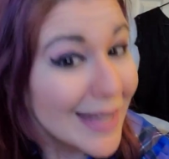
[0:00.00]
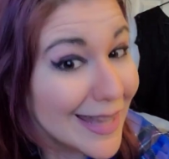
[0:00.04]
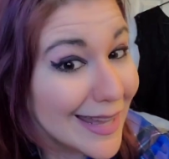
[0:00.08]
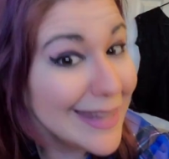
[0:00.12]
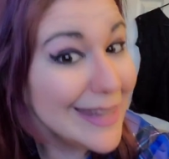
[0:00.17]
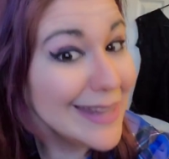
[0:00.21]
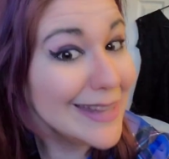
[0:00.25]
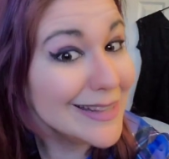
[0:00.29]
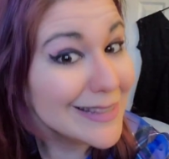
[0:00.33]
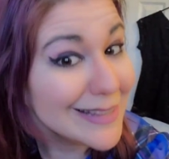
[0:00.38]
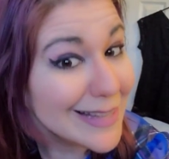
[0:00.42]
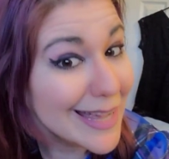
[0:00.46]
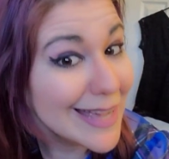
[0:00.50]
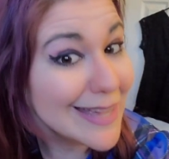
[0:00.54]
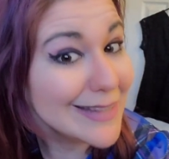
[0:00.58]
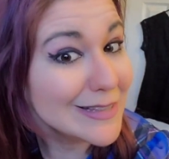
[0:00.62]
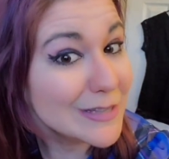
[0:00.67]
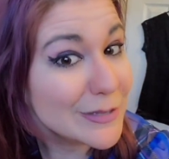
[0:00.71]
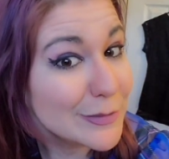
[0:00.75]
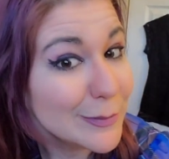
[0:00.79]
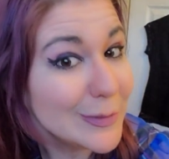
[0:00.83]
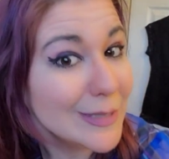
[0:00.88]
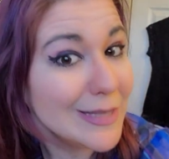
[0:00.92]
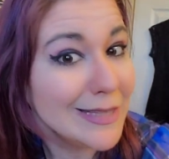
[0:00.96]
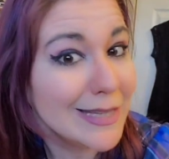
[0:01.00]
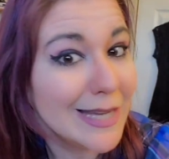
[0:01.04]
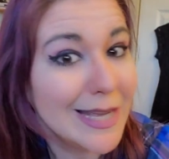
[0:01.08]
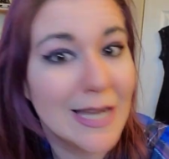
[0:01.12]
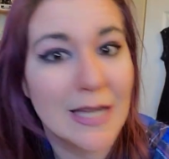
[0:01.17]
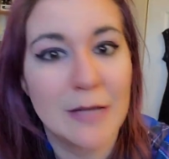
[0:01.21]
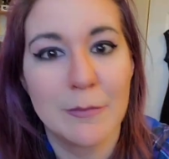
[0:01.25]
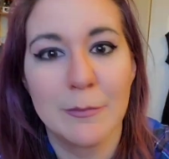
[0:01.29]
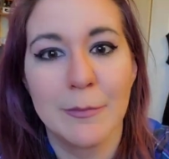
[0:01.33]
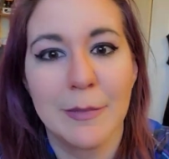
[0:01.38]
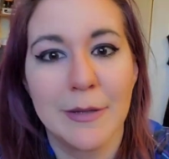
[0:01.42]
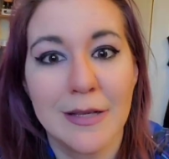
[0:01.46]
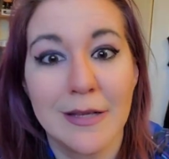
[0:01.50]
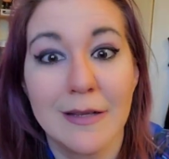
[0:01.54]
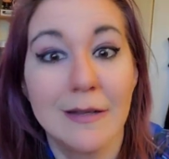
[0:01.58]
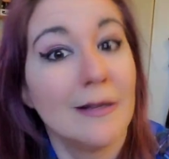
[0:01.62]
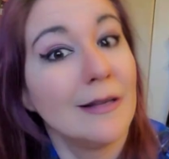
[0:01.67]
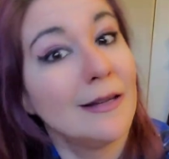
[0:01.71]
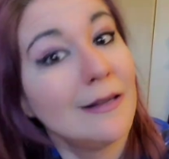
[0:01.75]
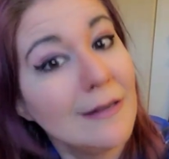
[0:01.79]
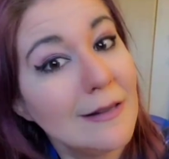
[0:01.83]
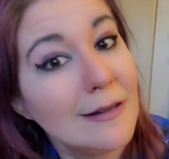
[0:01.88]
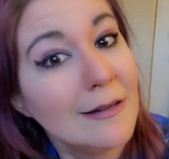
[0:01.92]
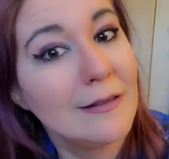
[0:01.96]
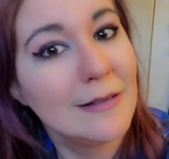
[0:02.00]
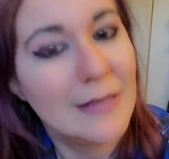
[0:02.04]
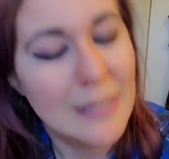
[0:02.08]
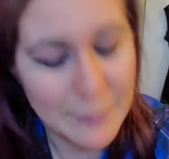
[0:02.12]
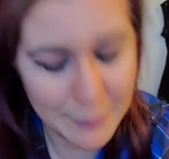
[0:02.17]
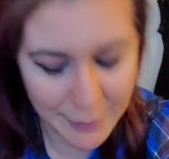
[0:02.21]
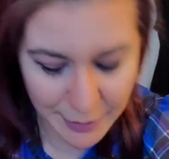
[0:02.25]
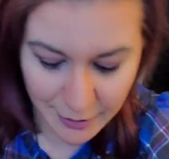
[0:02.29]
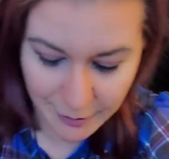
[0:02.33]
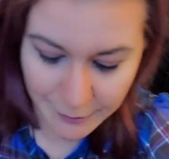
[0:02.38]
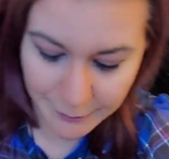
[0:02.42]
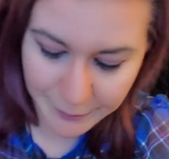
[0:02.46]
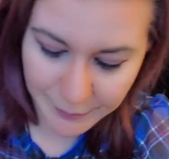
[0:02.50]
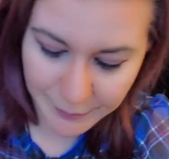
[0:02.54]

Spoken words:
And kind of 29, but leap year.